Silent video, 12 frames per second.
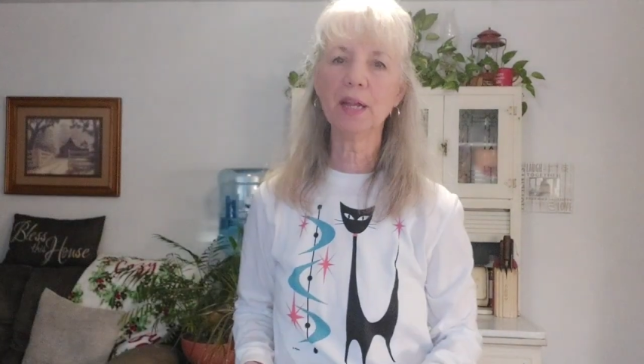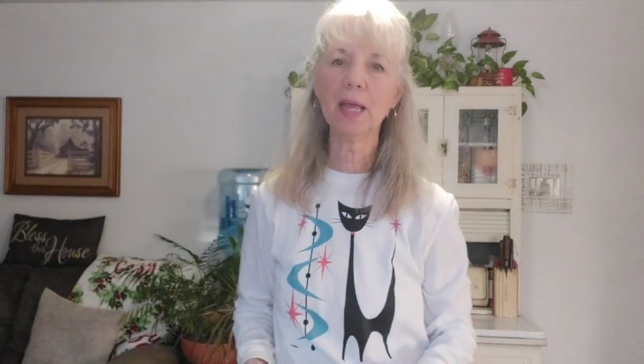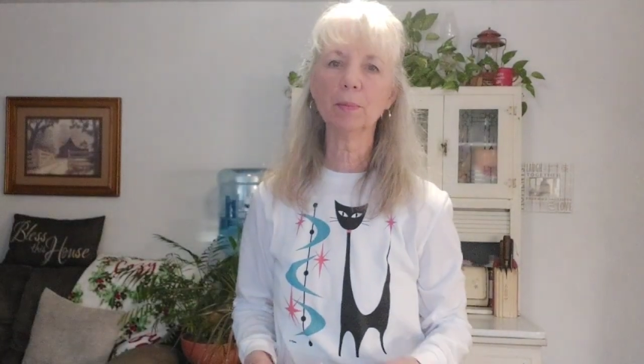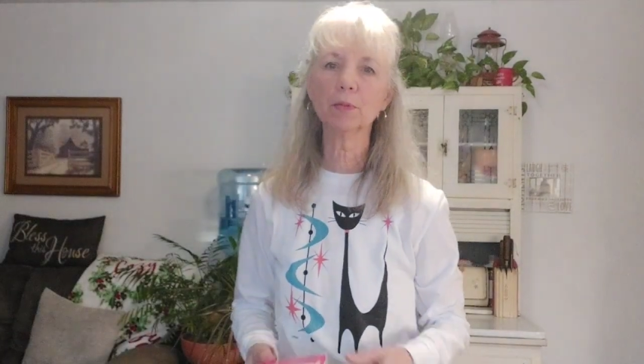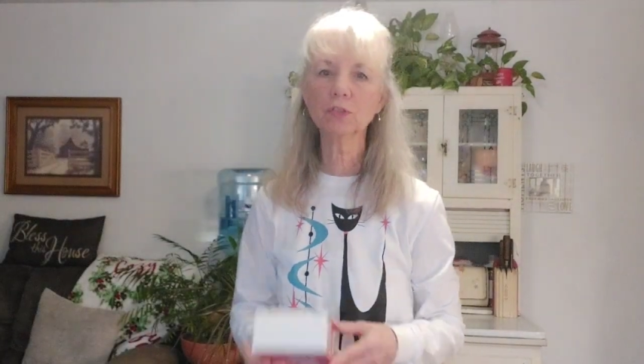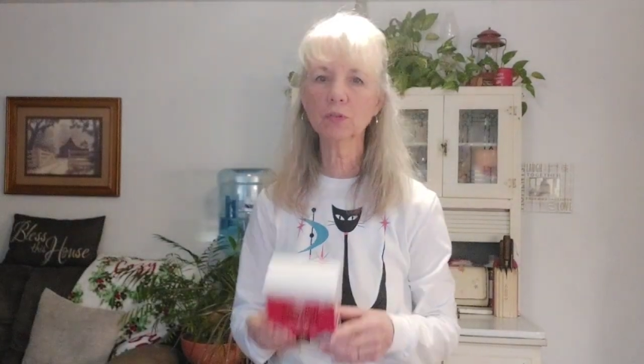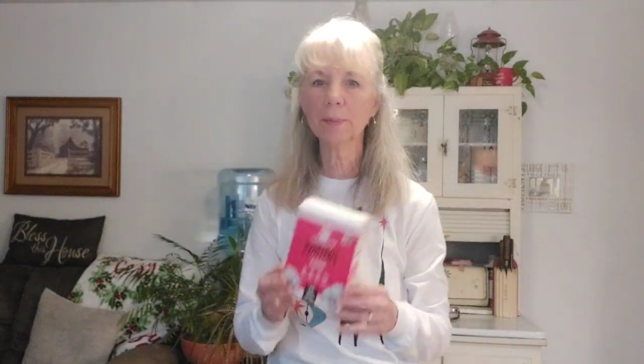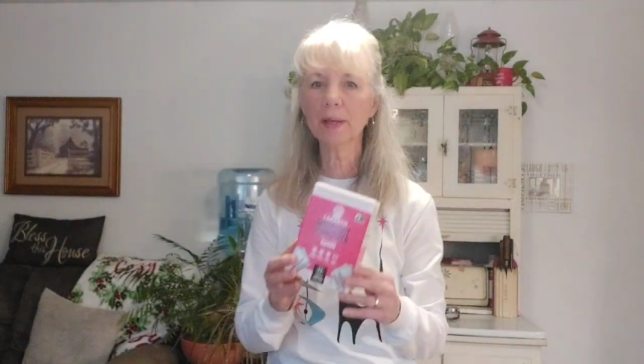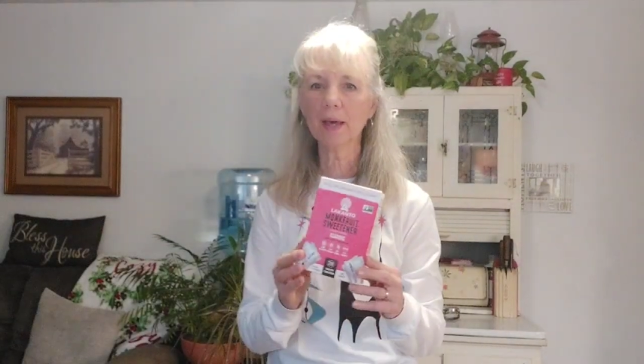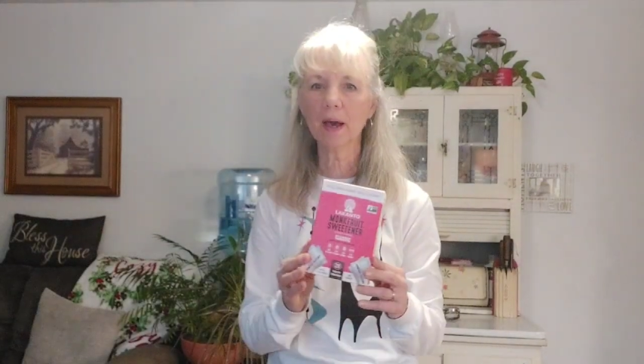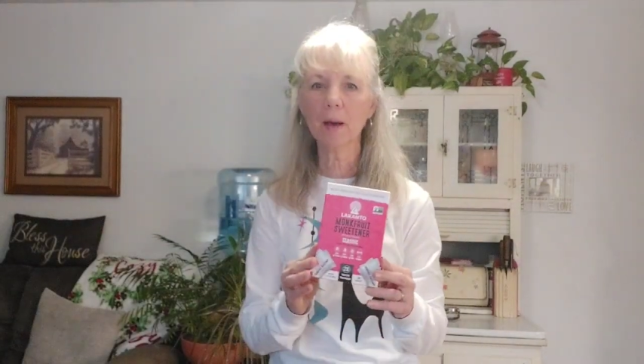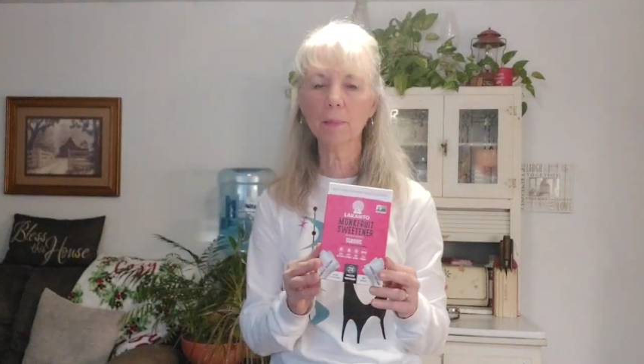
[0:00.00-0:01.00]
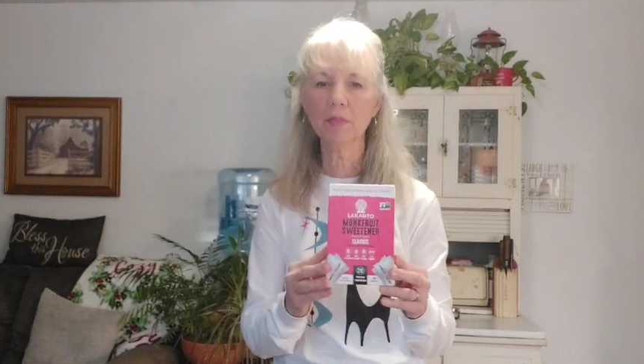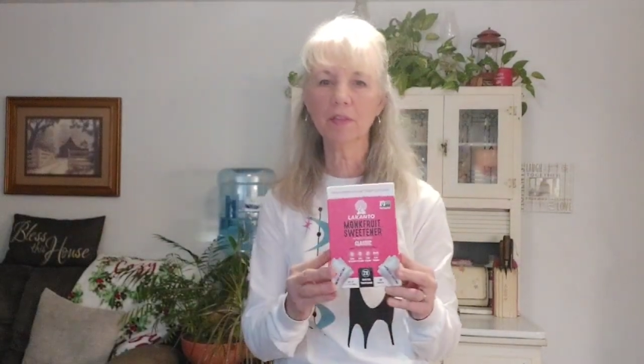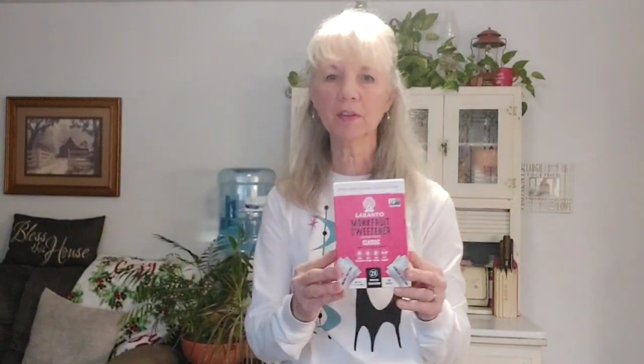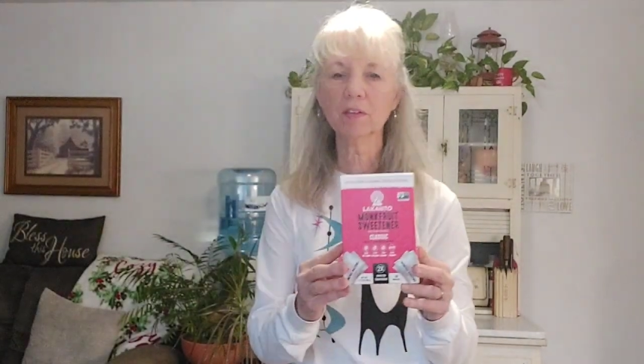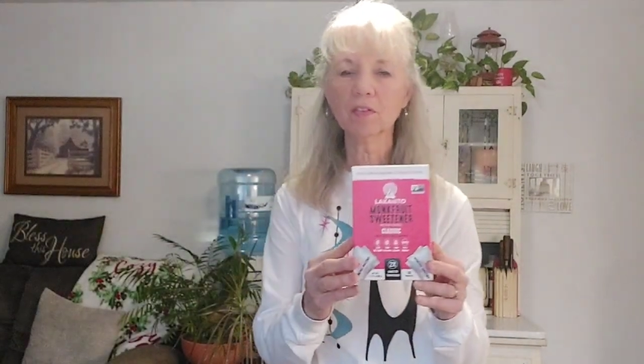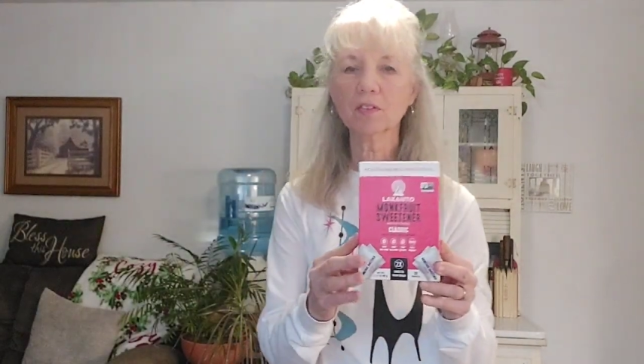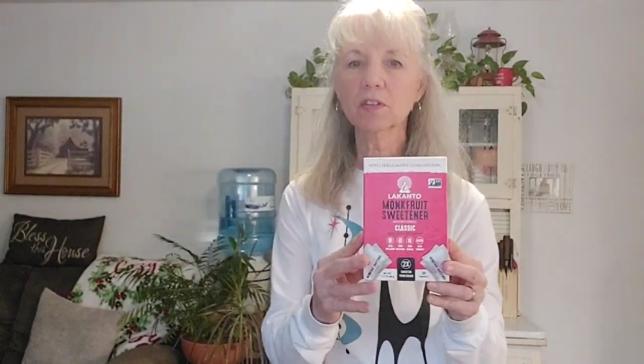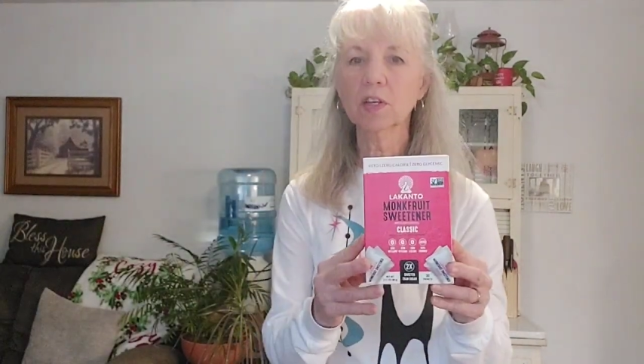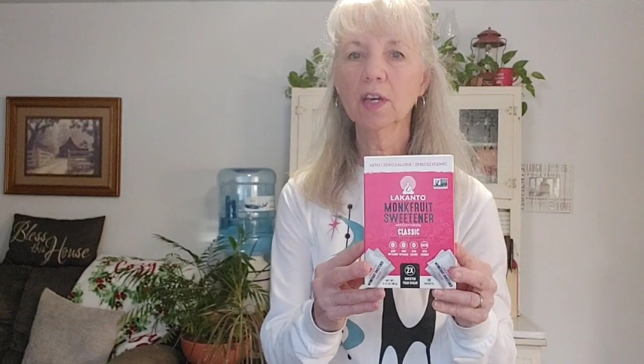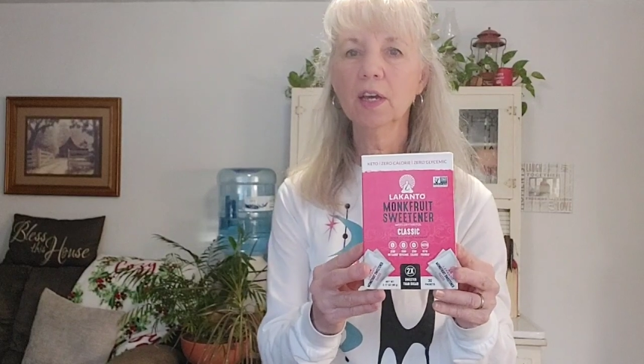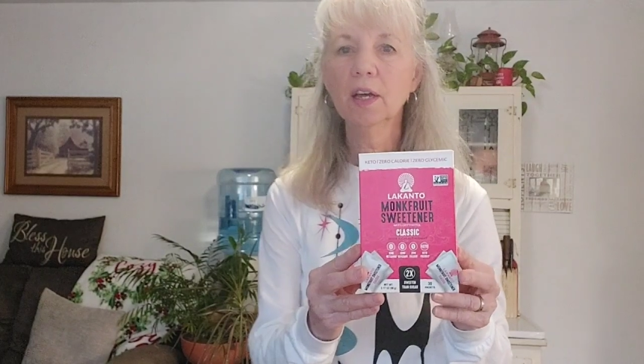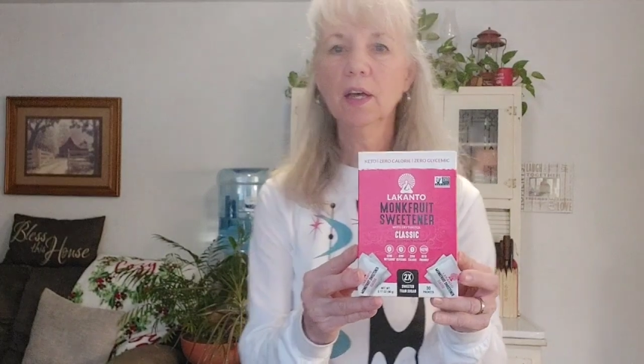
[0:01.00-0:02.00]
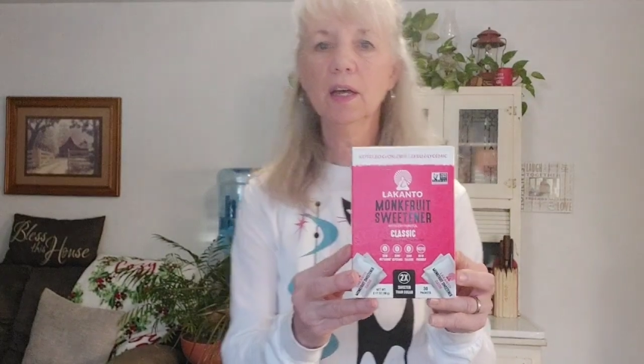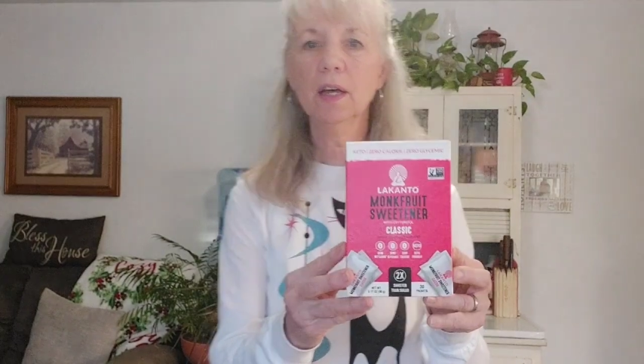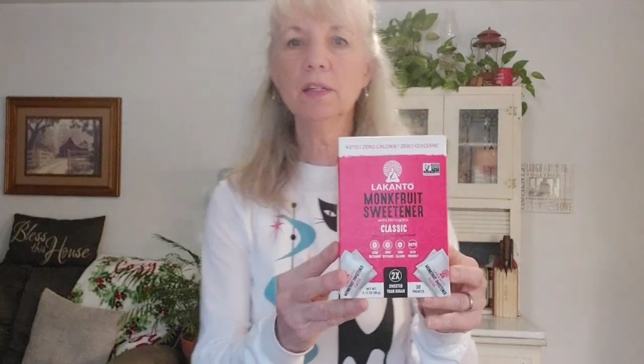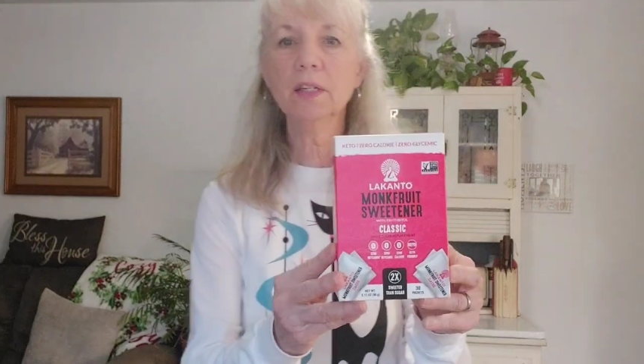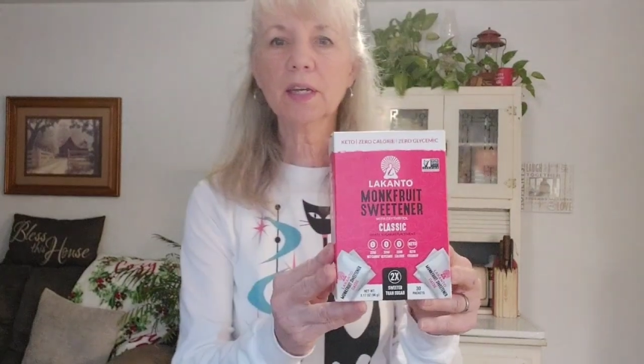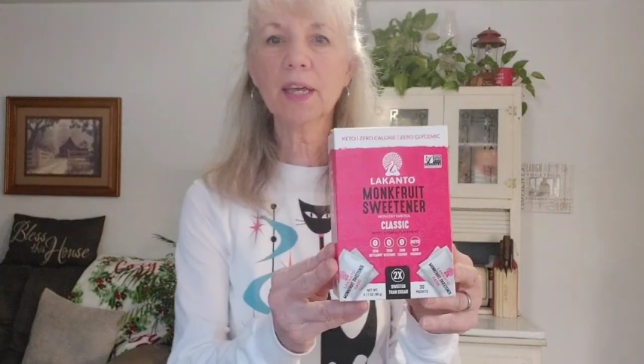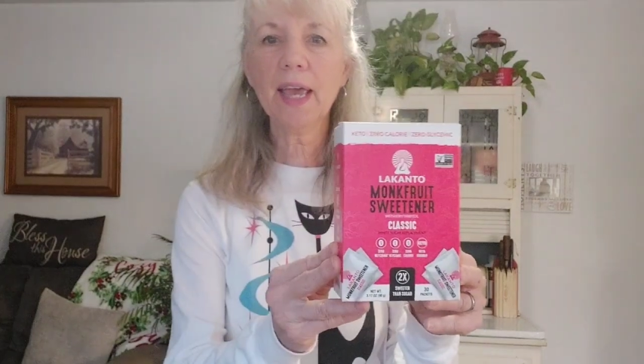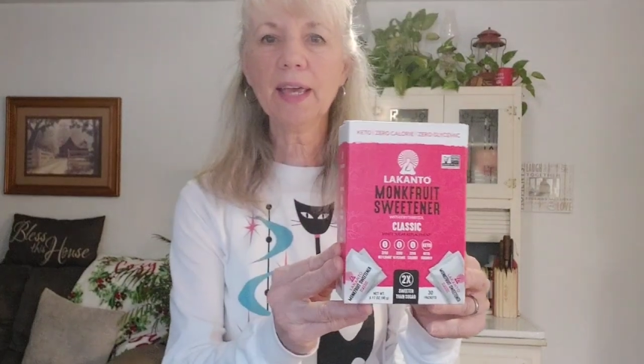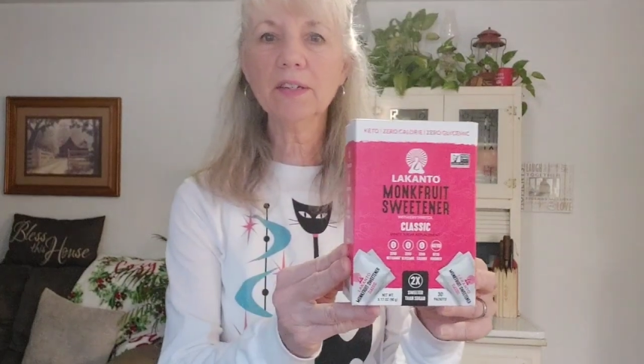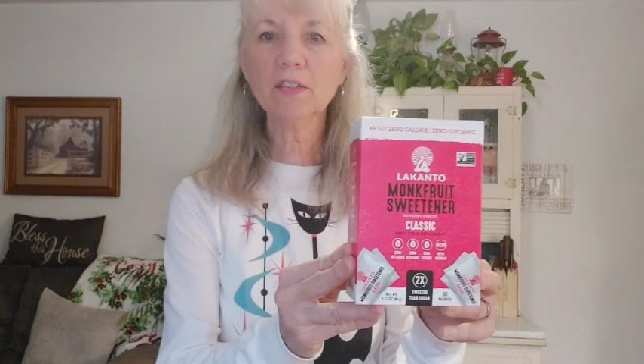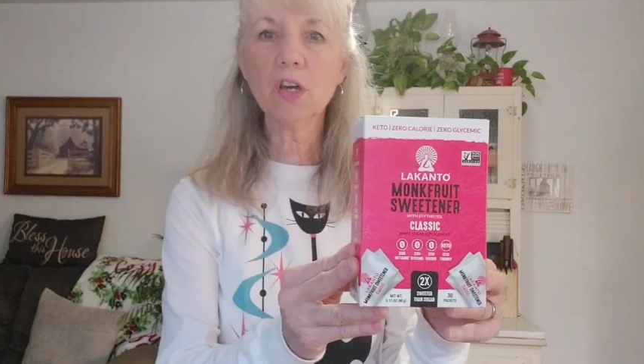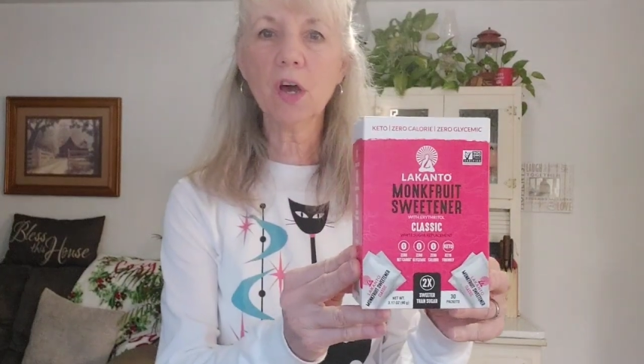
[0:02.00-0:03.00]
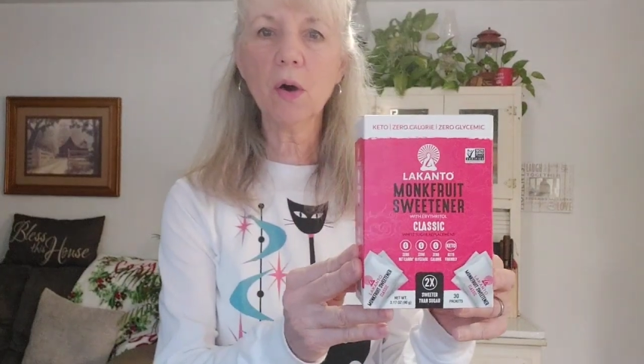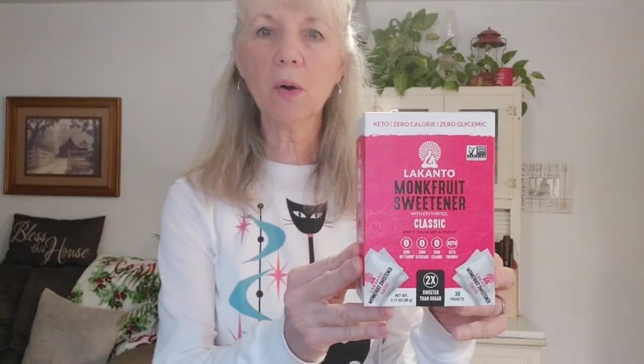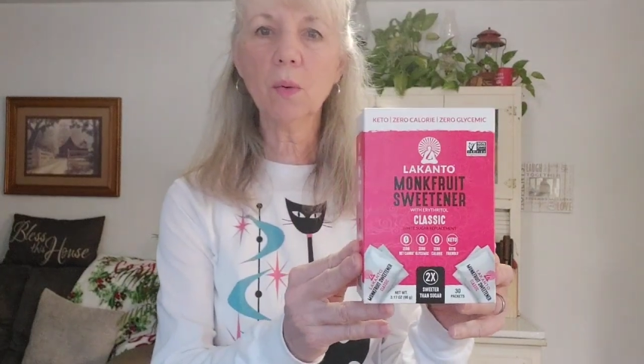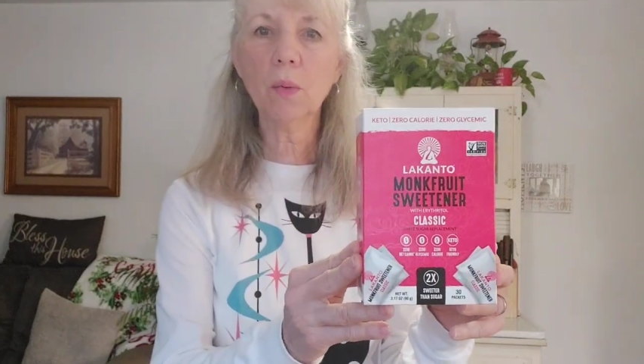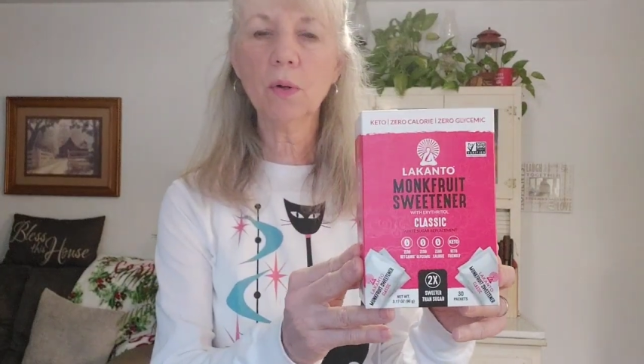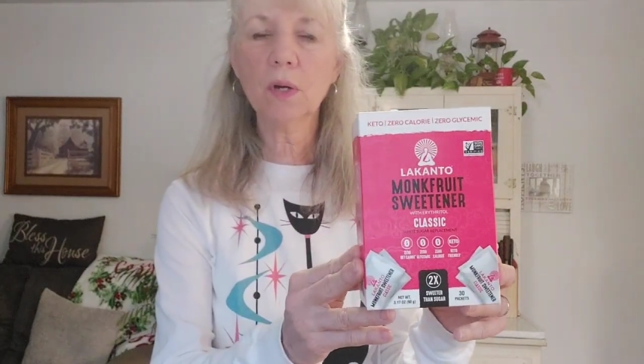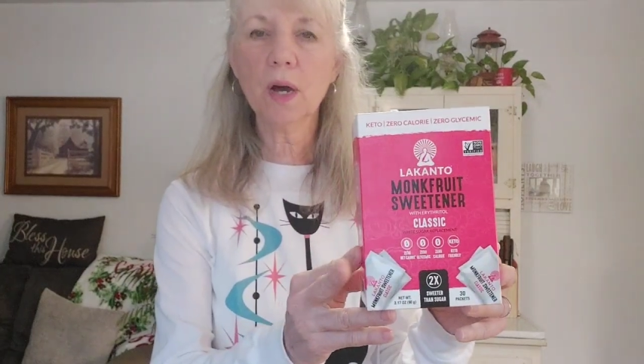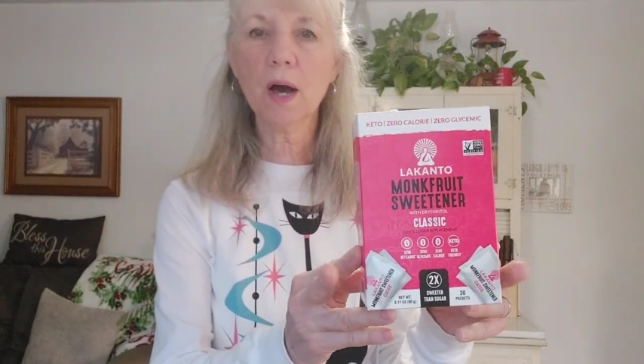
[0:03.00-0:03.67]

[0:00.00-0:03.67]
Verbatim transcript: been able to pick up this Lakanto.